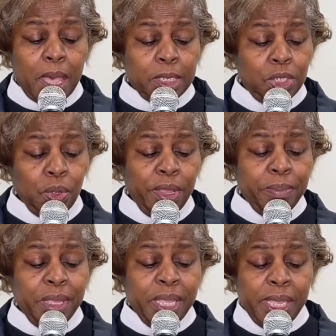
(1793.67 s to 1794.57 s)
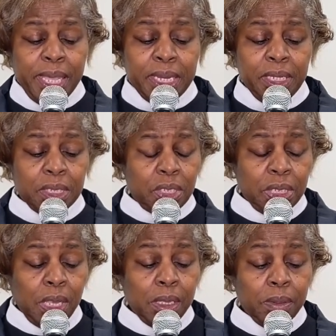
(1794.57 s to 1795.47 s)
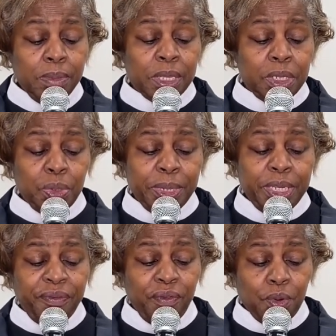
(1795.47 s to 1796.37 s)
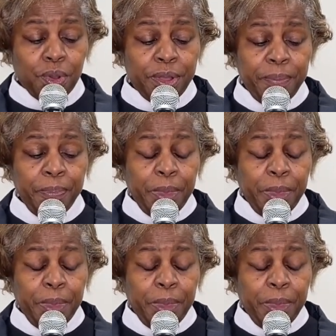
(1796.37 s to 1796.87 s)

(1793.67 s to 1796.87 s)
Join me in Psalm 24.